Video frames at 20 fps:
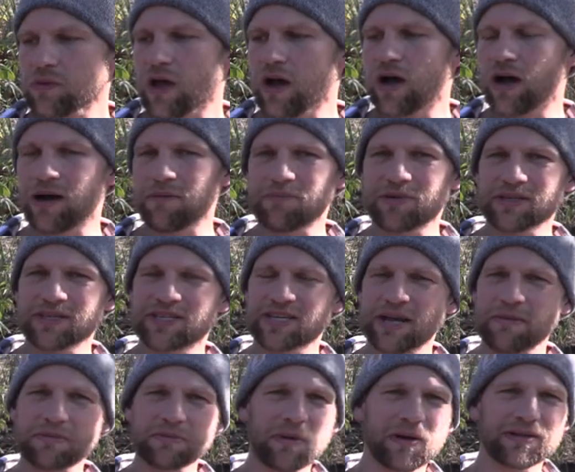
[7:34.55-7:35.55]
Uh, but
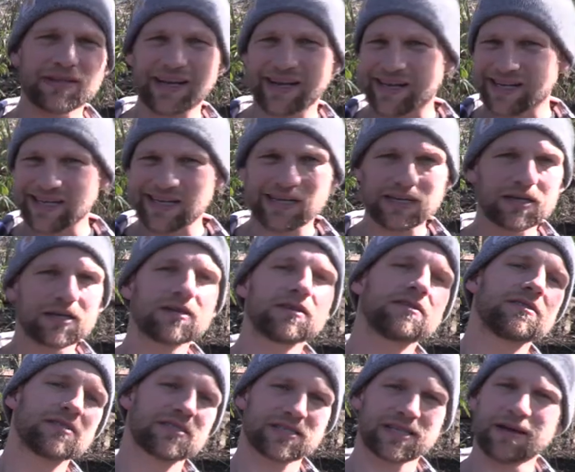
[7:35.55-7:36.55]
James Brown like
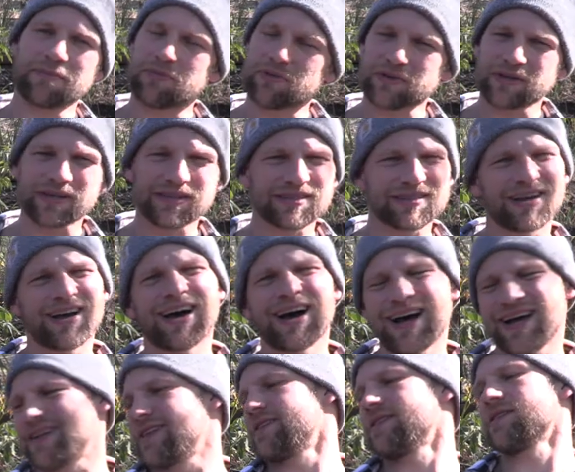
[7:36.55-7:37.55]
sampled a
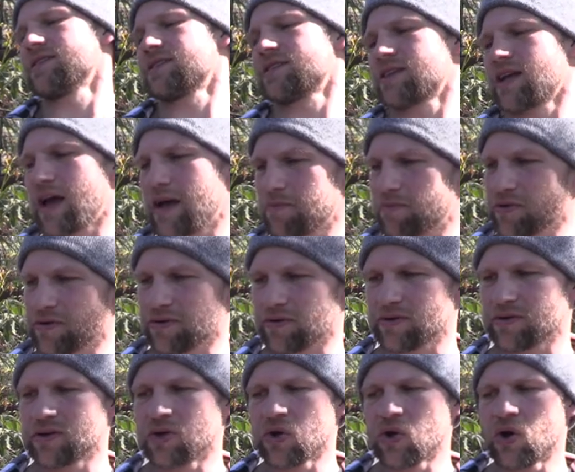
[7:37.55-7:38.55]
ton in this time
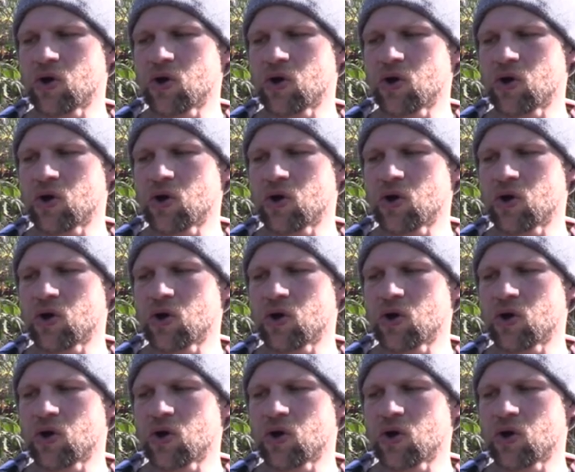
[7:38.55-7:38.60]
period.